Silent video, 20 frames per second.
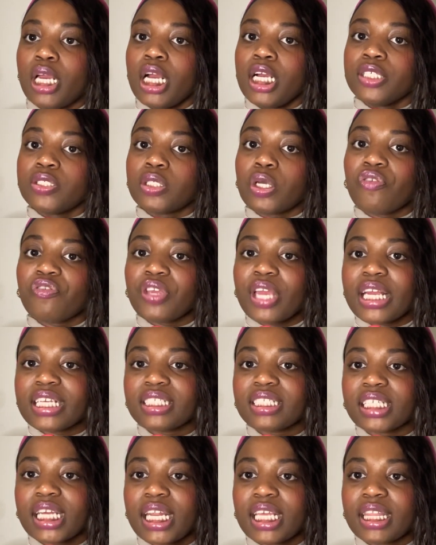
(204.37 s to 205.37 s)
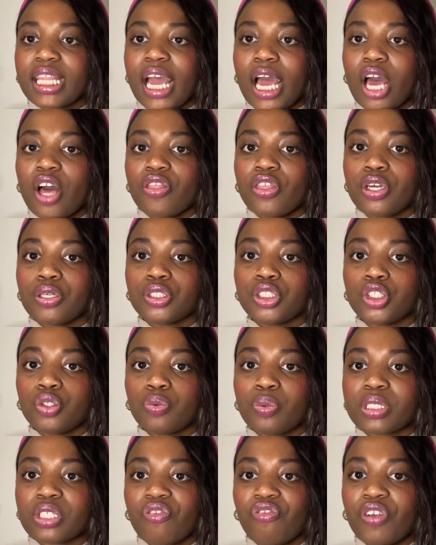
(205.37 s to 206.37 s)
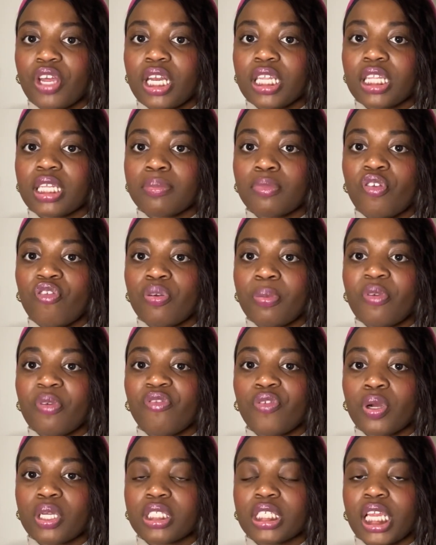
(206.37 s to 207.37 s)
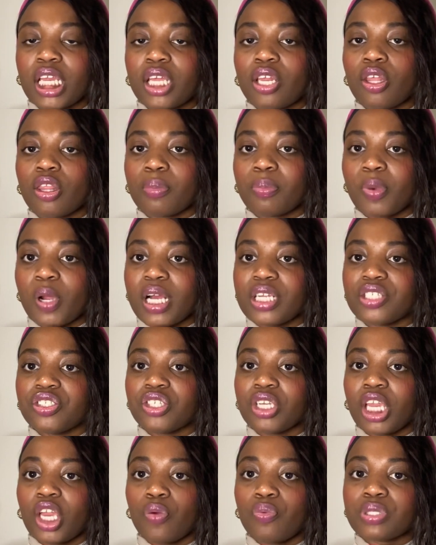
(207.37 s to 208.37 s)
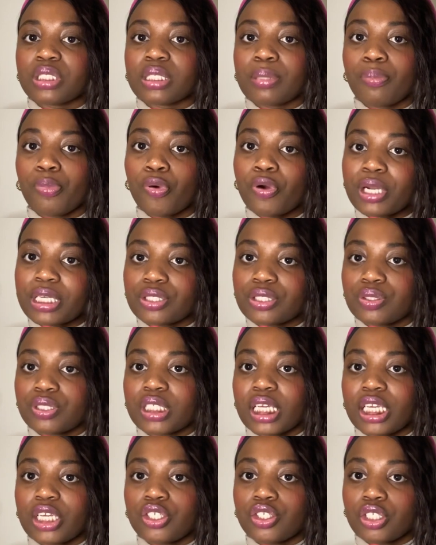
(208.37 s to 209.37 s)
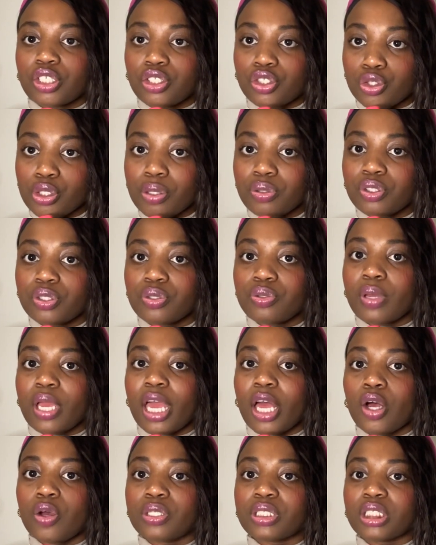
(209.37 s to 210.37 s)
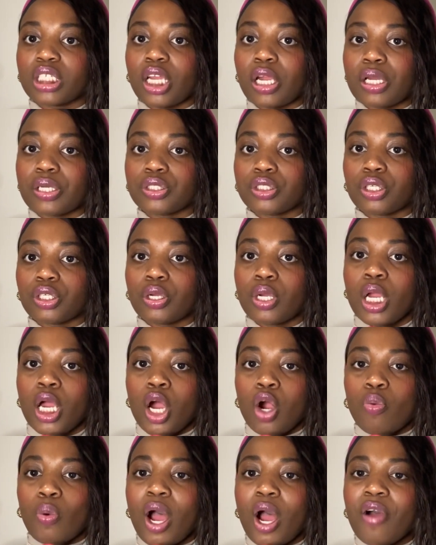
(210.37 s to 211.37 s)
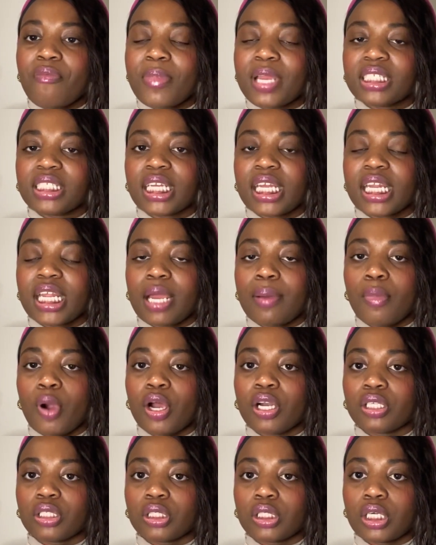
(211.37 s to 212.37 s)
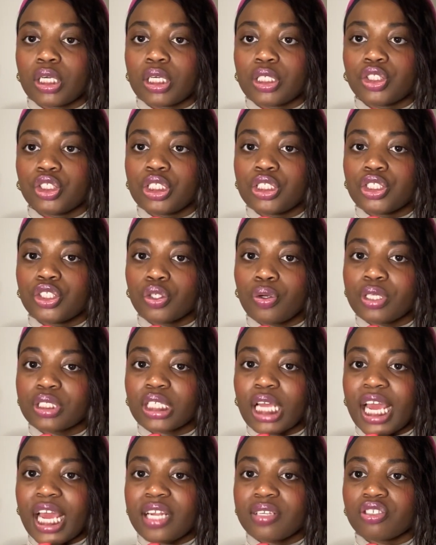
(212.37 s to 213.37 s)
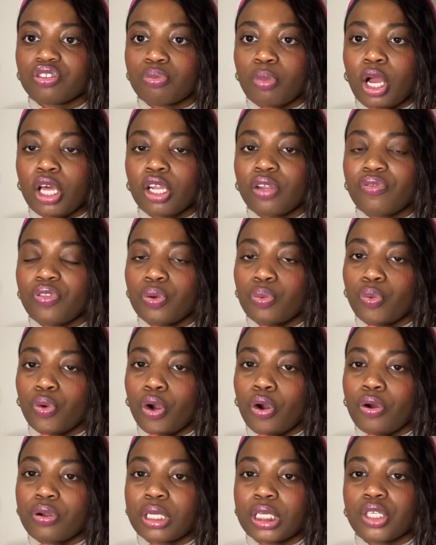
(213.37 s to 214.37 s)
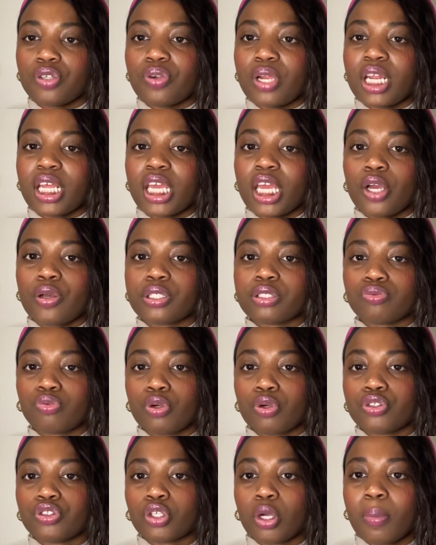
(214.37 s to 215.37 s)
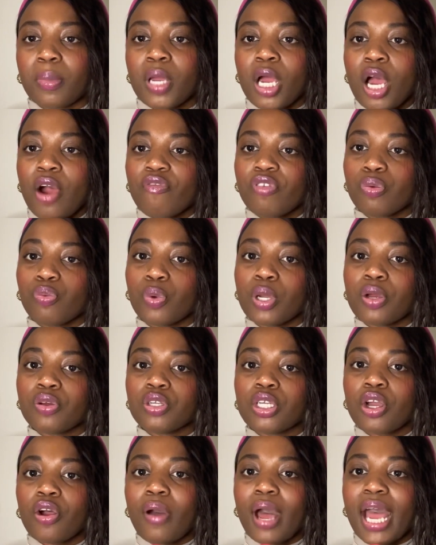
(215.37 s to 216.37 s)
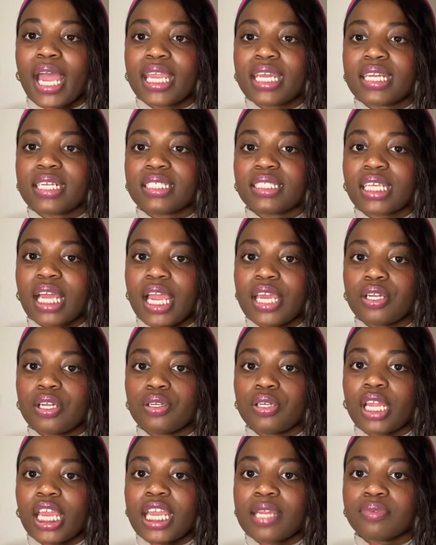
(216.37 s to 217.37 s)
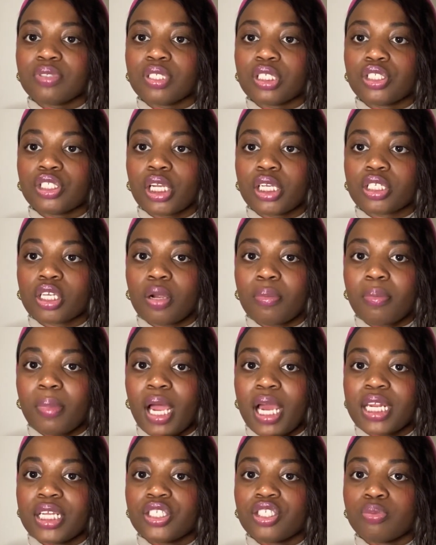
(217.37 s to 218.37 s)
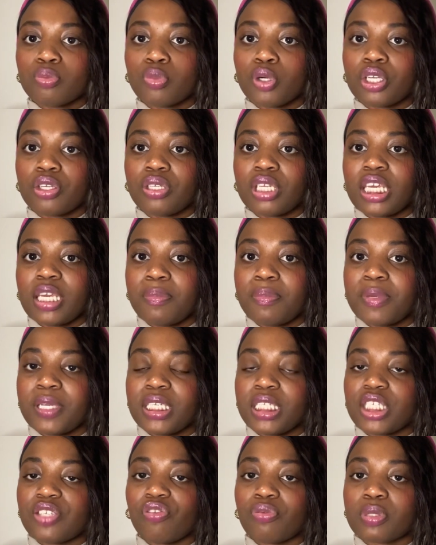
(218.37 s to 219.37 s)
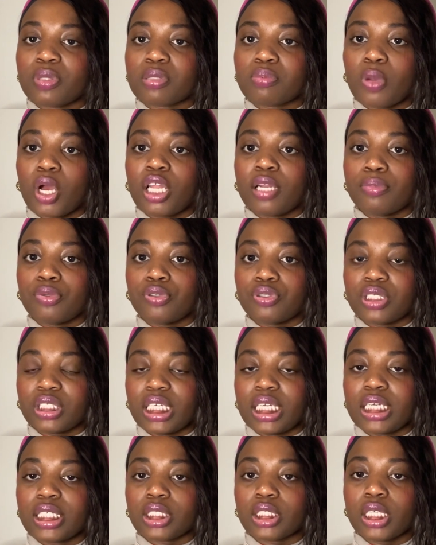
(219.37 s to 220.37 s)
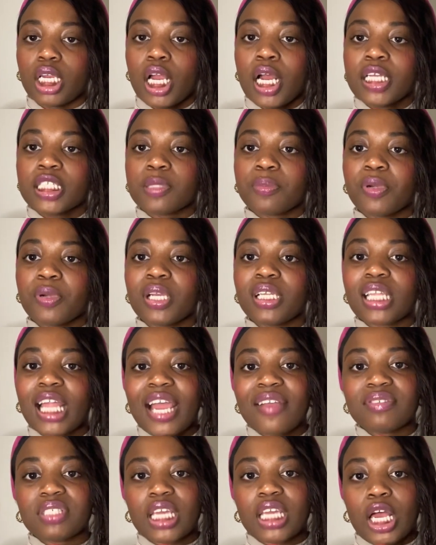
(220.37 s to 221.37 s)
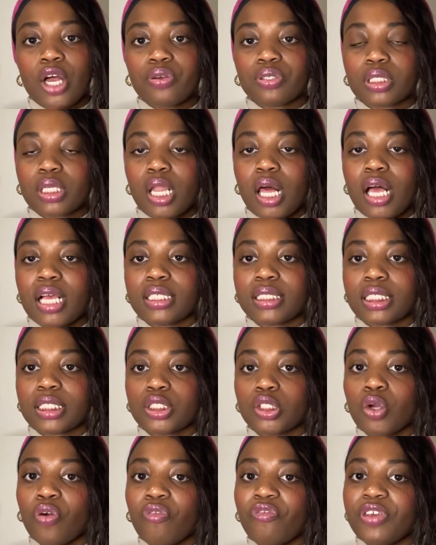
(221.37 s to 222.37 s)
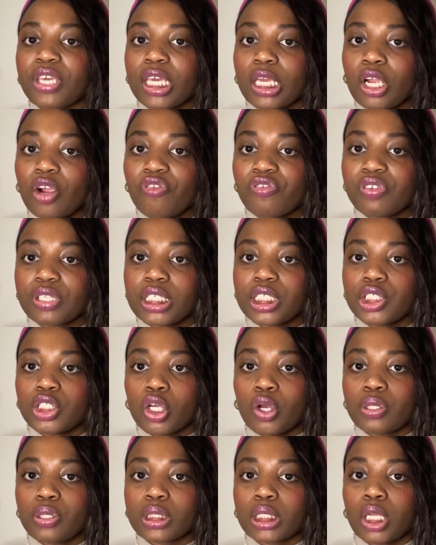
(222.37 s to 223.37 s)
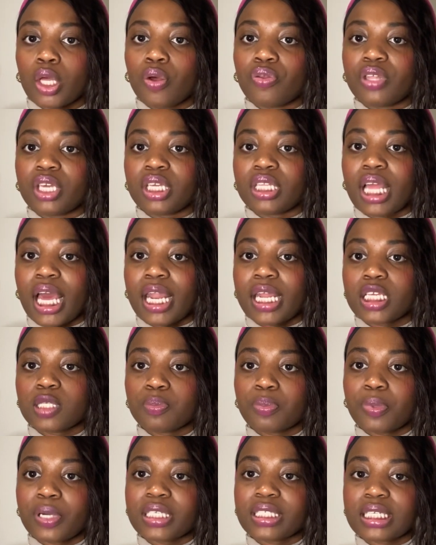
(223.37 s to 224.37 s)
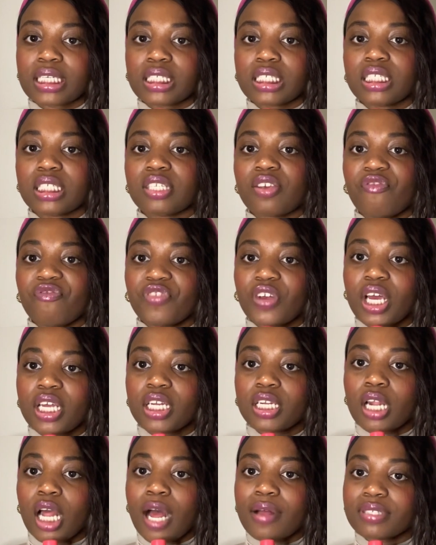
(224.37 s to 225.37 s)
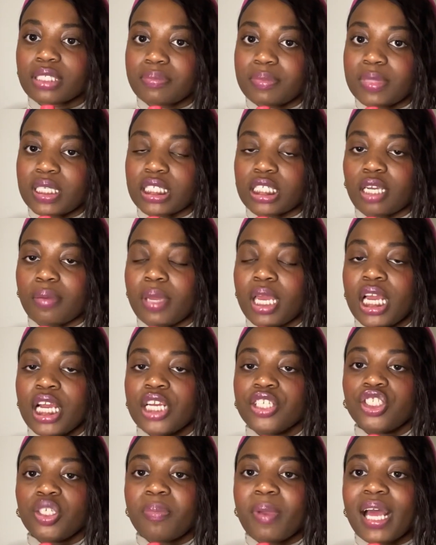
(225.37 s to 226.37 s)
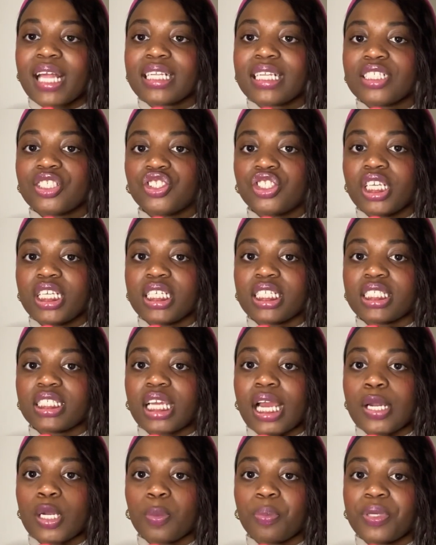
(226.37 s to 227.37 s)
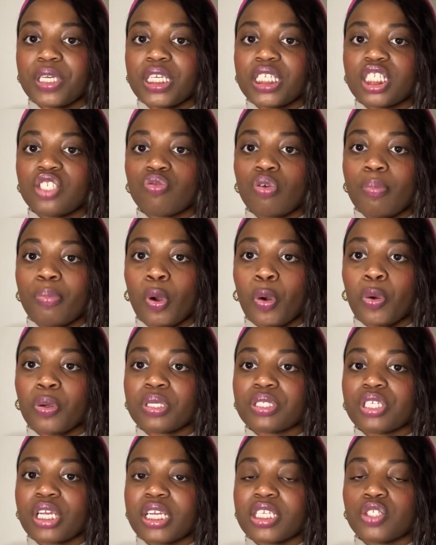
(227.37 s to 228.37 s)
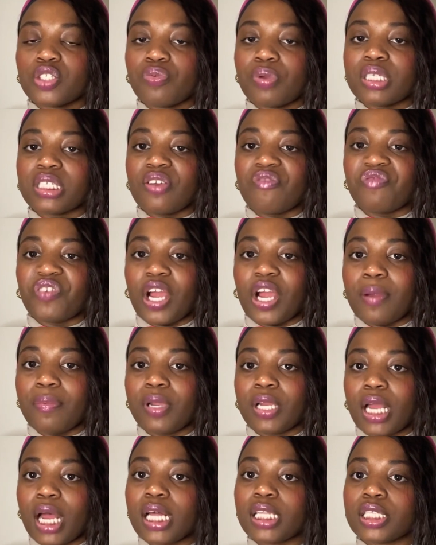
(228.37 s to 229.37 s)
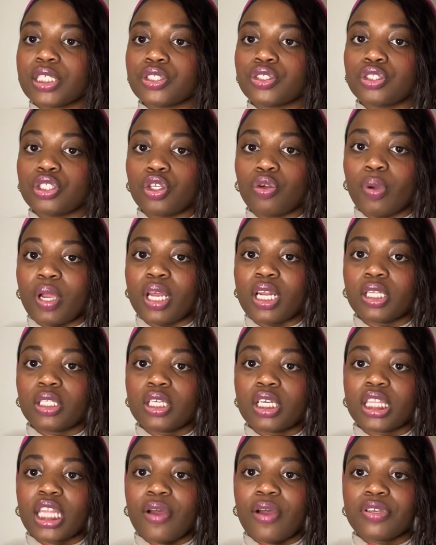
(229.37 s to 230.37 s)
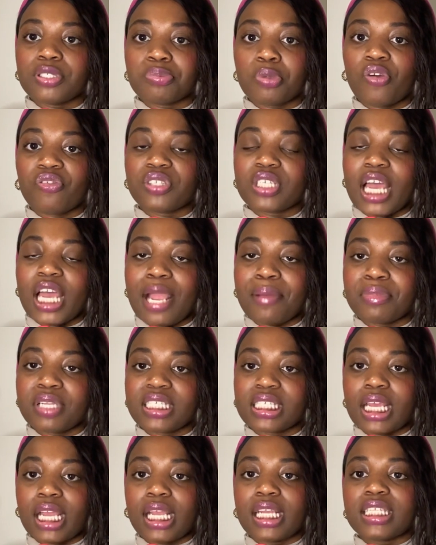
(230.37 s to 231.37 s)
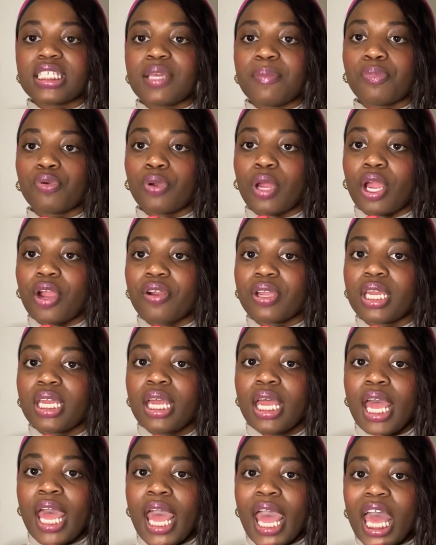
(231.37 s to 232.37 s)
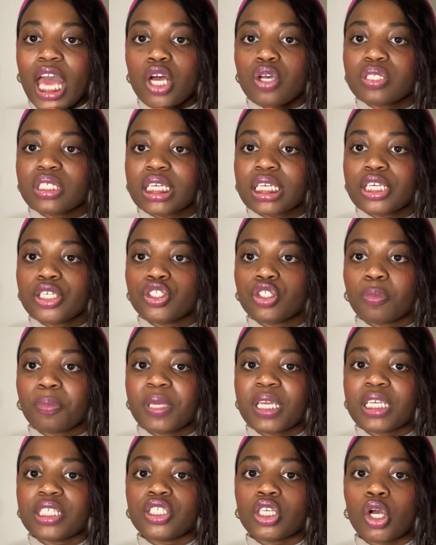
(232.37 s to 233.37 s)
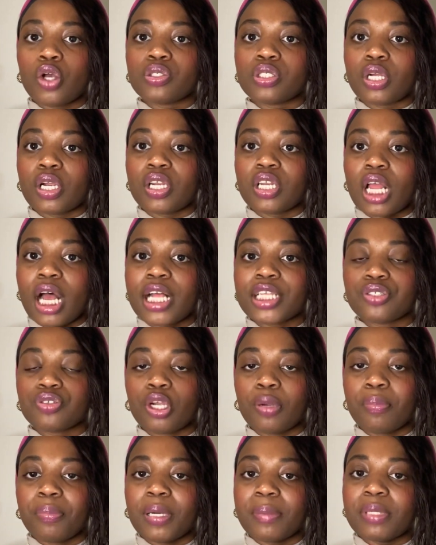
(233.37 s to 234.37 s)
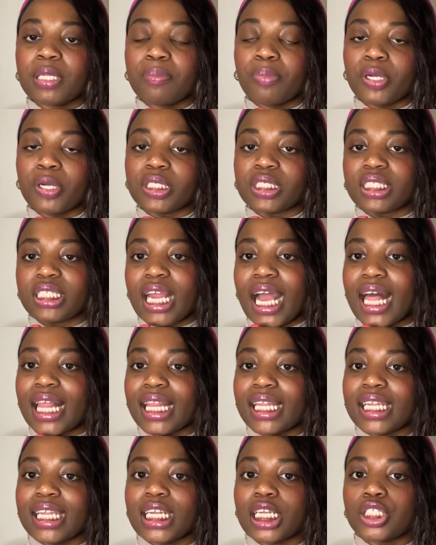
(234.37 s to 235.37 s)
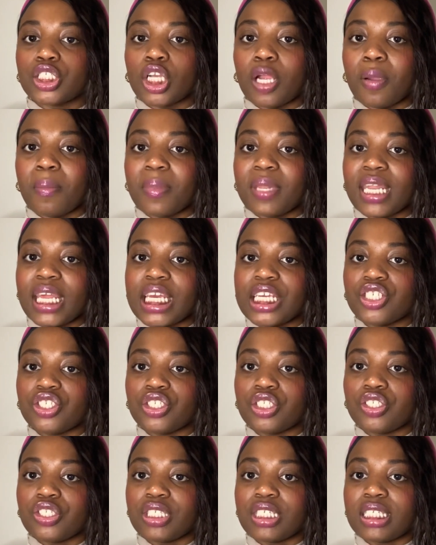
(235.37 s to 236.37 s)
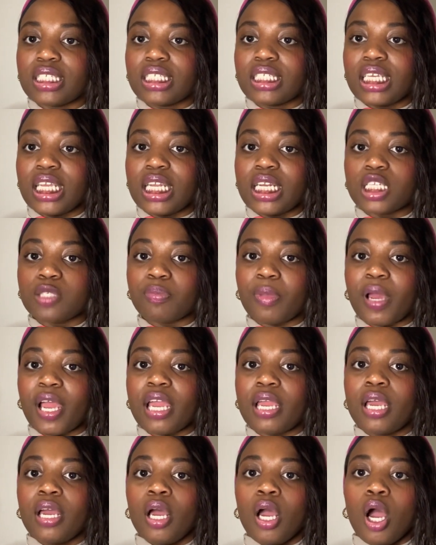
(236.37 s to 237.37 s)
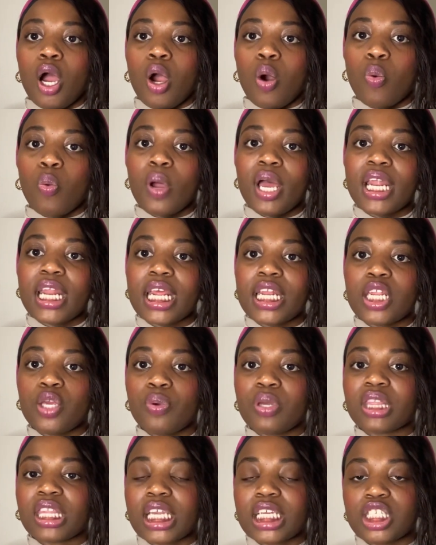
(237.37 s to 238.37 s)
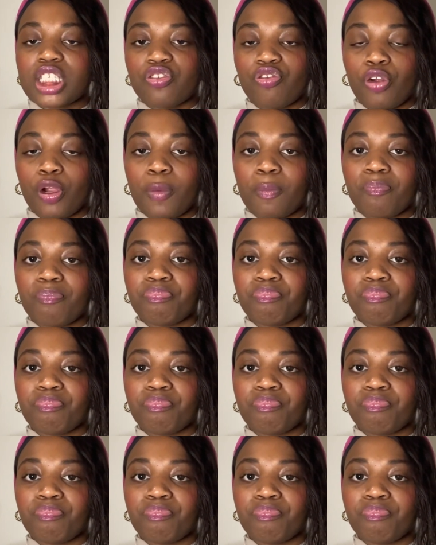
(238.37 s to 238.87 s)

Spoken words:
Sophie has stated that although she was a fan of the movie before taking on the project, it was important to stay true to Elle's character while maintaining a modern look. She sourced items from all over the world and creating Elle's wardrobe, from well-known high-end designer names such as Armani to more unique pieces from smaller boutiques. To bring life to Elle's closet, Sophie carefully chose clothing that expressed a sense of fun and optimism. She balanced chic designer pieces with bold accessories and vibrant colors to create a look that was both timeless and contemporary. Elle's signature pink tones are a nod to her bubbly personality and determination to succeed despite what anyone thinks of her.